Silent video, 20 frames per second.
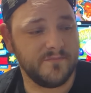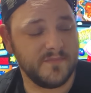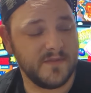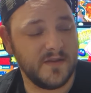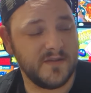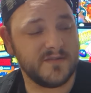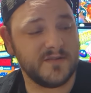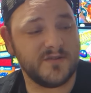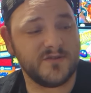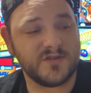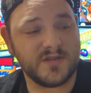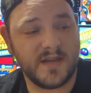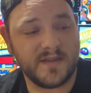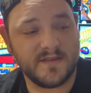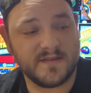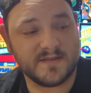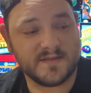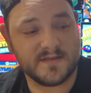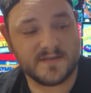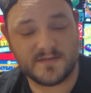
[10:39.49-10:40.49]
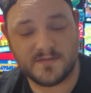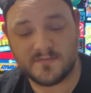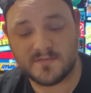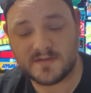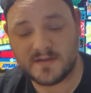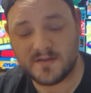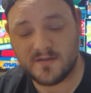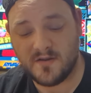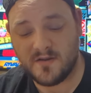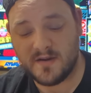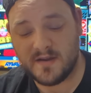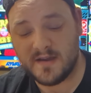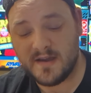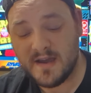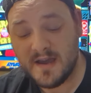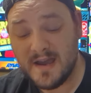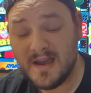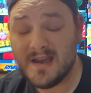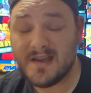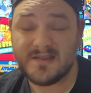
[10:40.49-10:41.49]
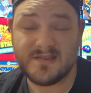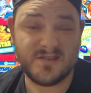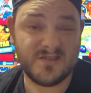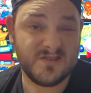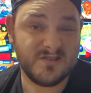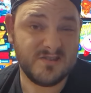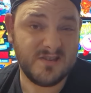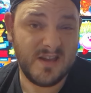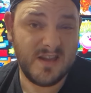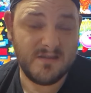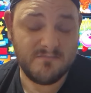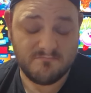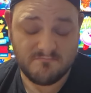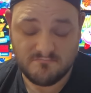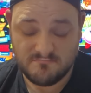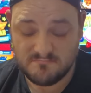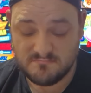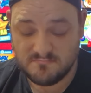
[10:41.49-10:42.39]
I did check this as soon as I got it. It's a shame.